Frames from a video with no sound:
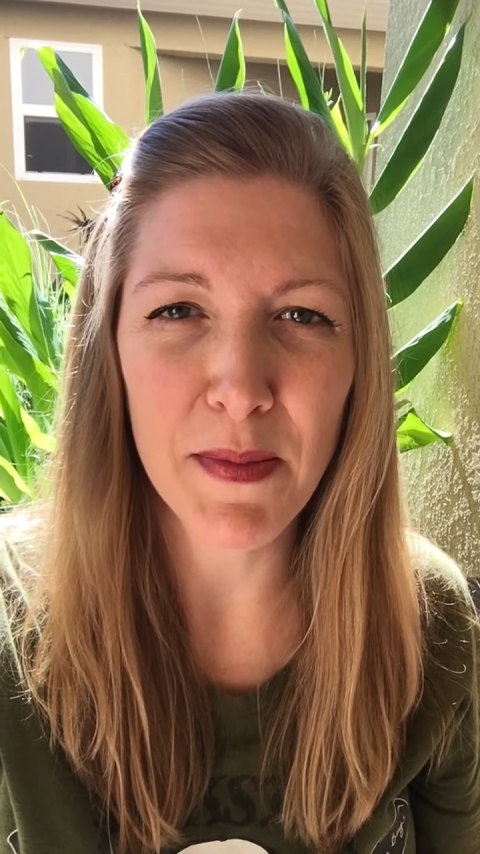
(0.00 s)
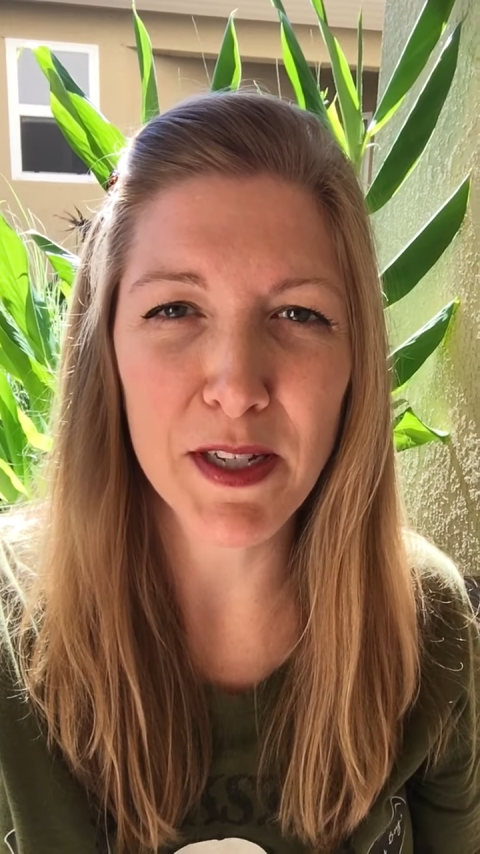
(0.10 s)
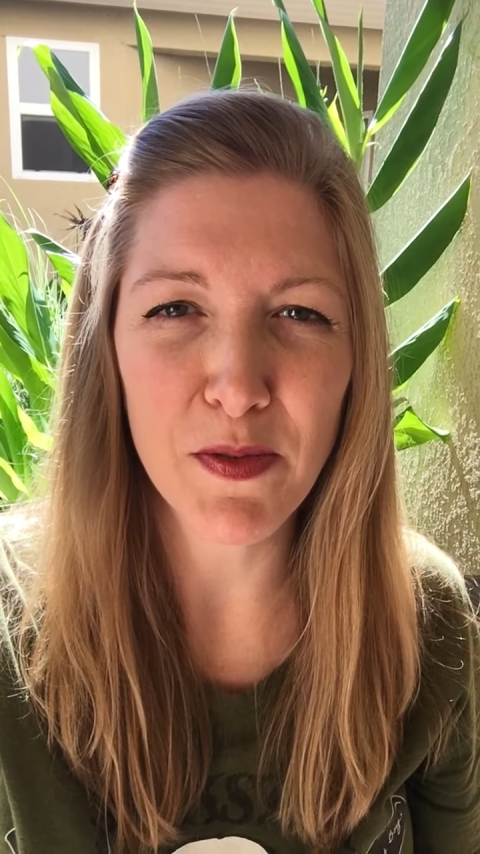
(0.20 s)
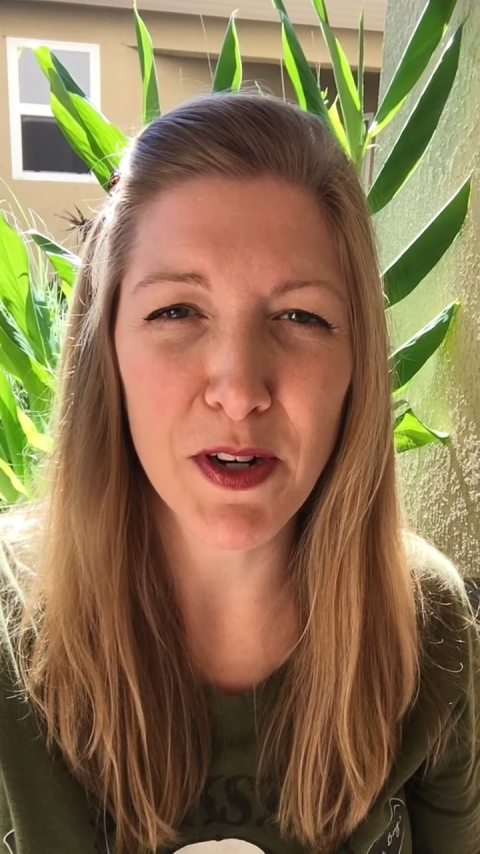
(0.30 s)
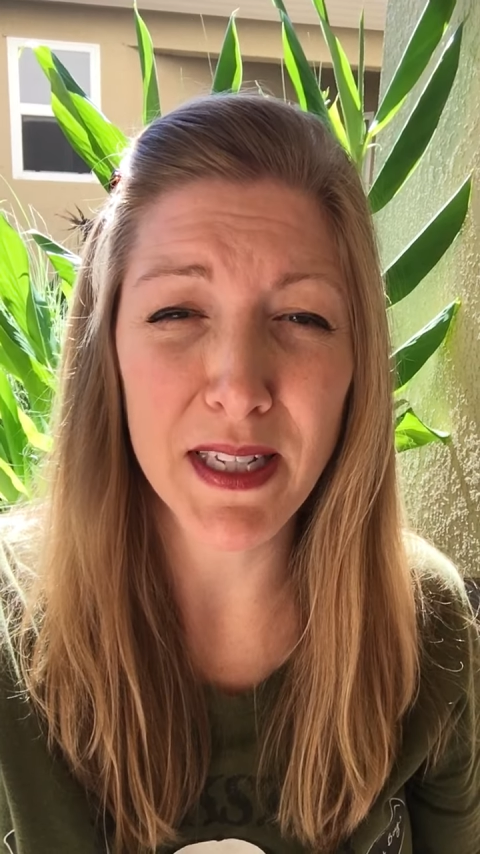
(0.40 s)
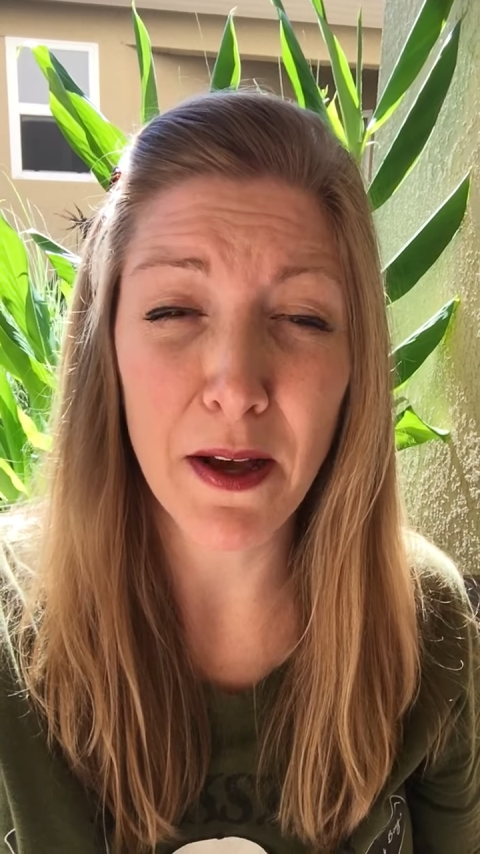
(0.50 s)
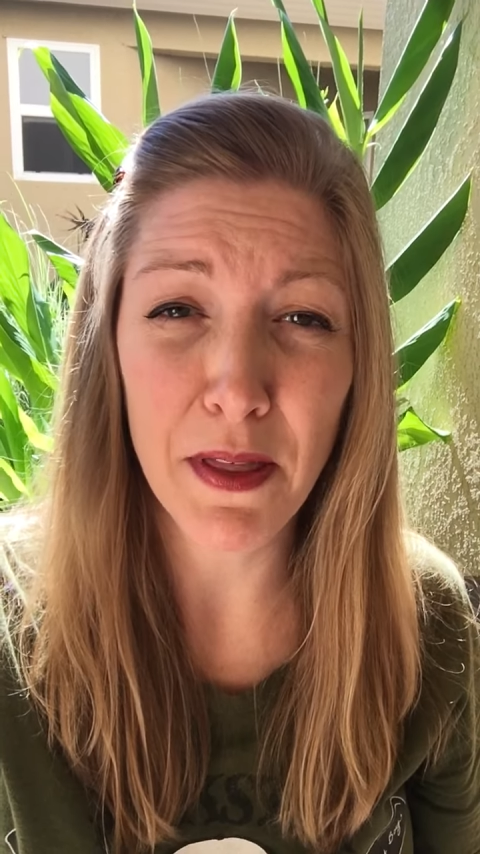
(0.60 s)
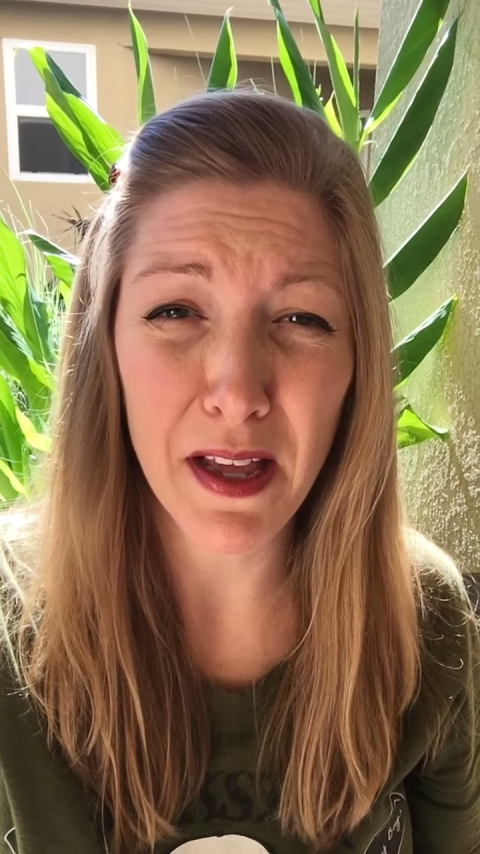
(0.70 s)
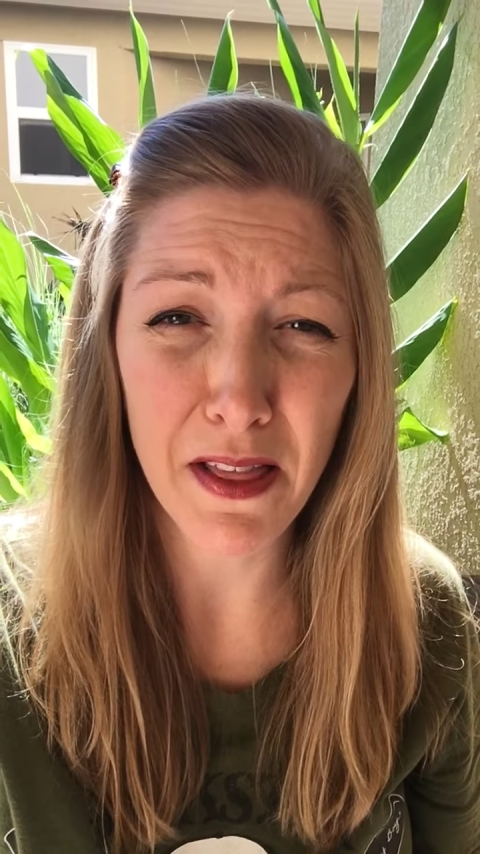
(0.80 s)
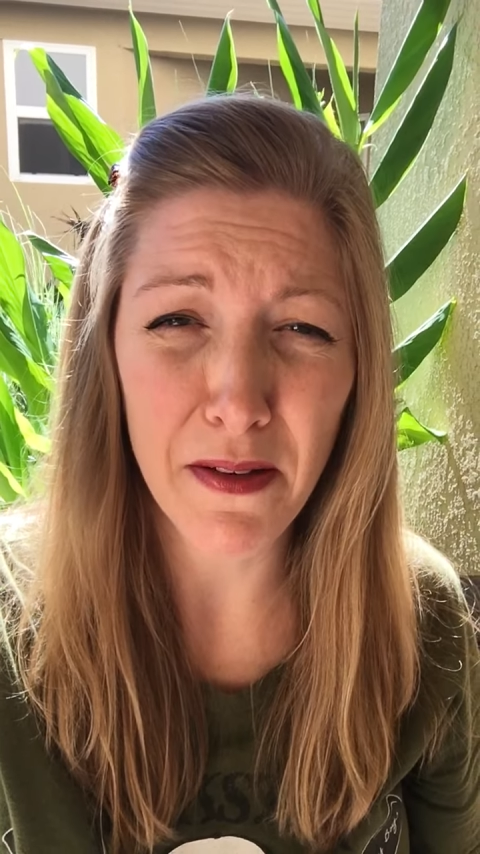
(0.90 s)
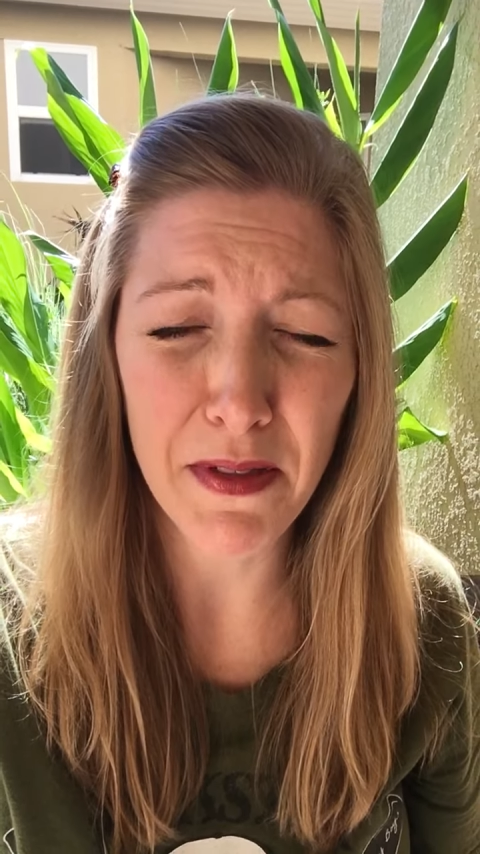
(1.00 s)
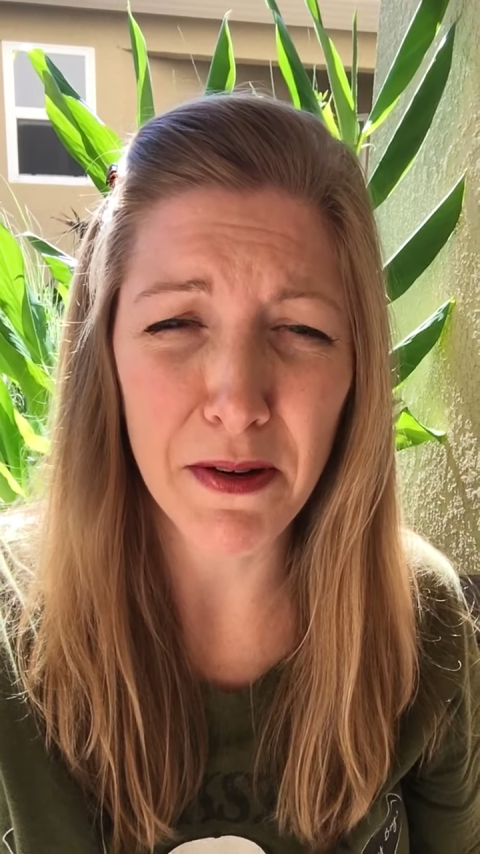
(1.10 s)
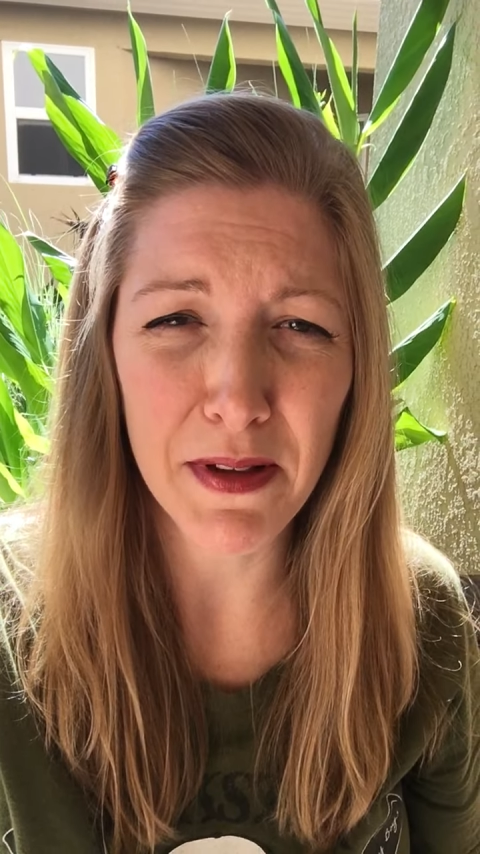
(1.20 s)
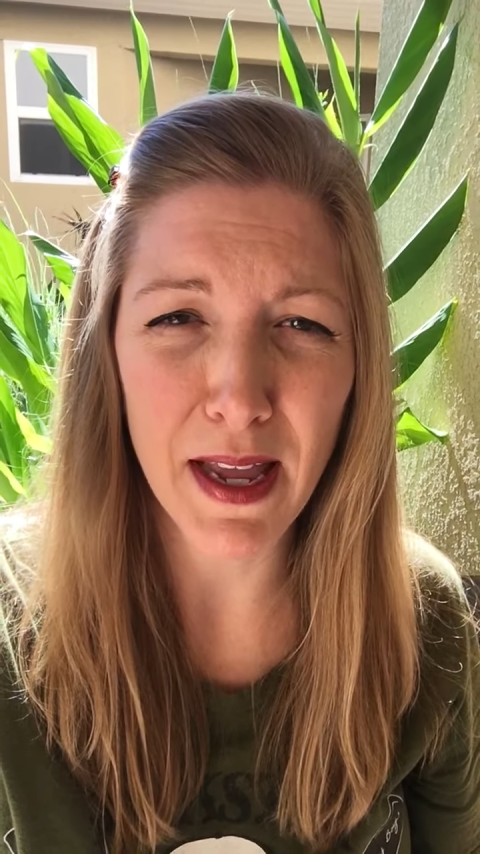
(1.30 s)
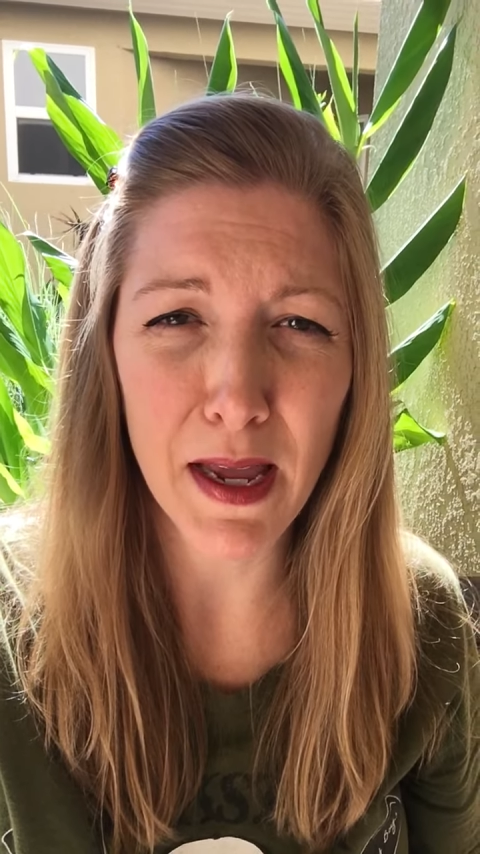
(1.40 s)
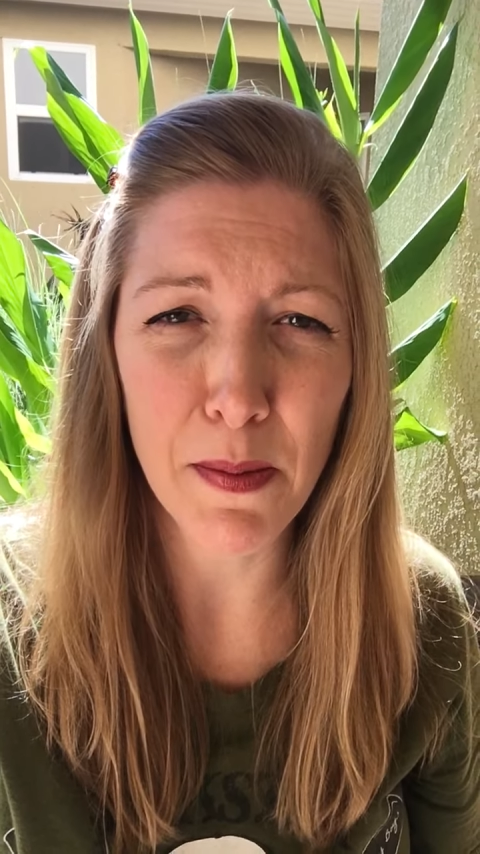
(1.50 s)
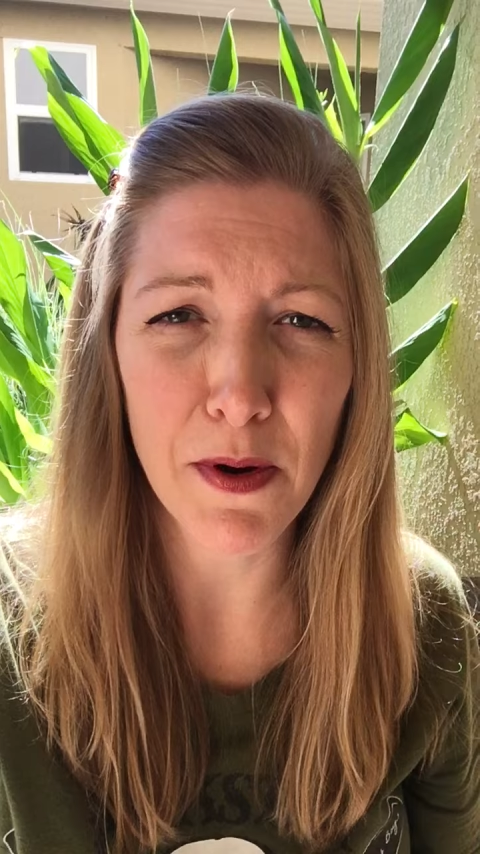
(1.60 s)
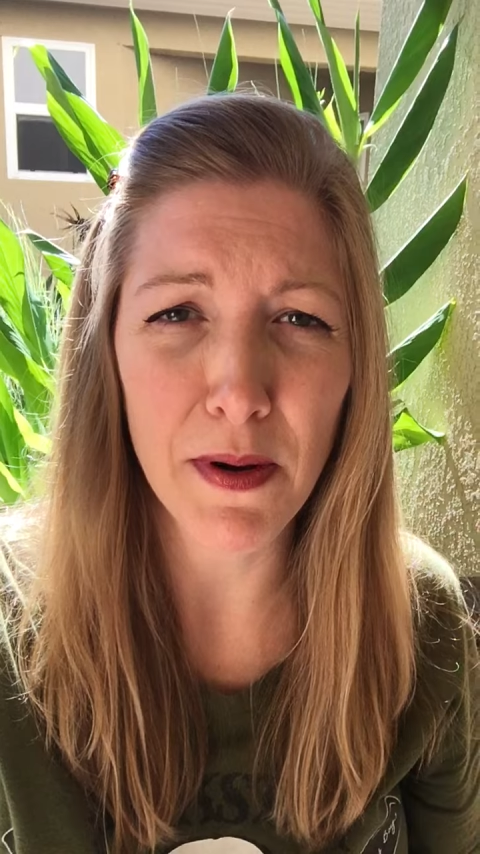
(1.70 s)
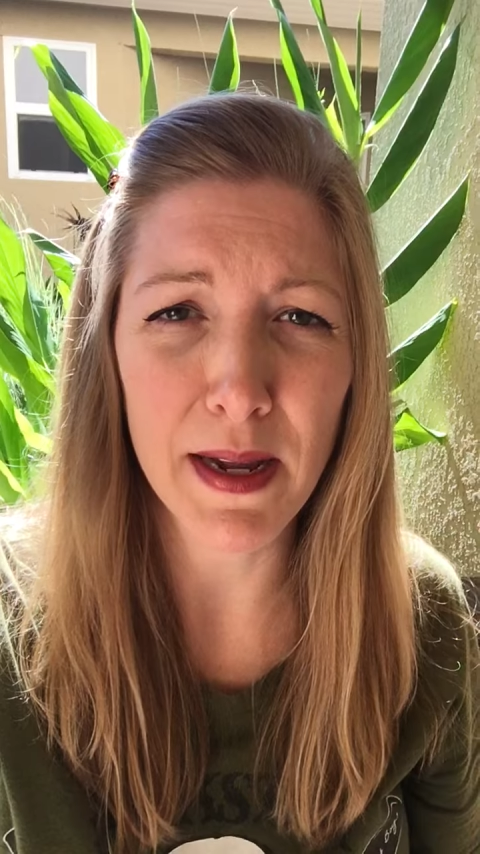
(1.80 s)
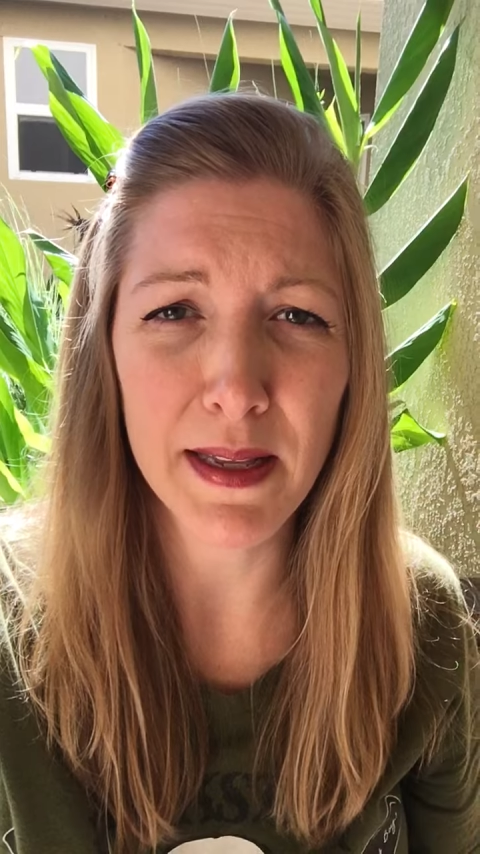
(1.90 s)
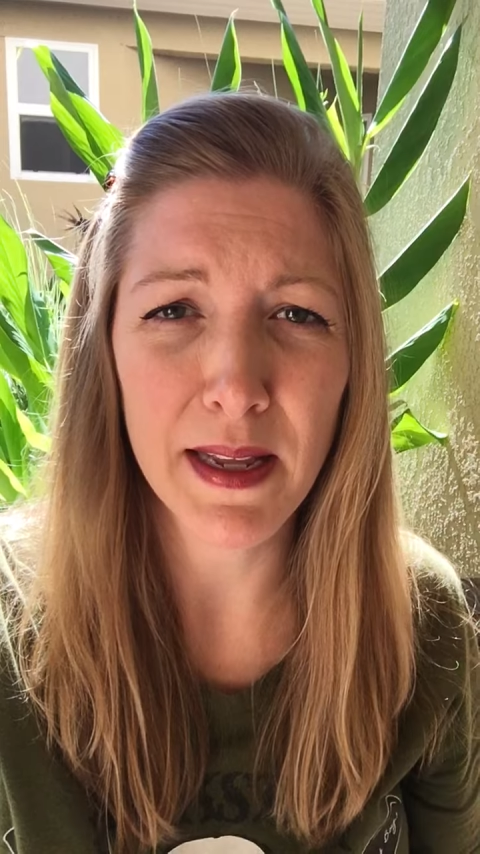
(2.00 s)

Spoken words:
as far as how they love their neighbor,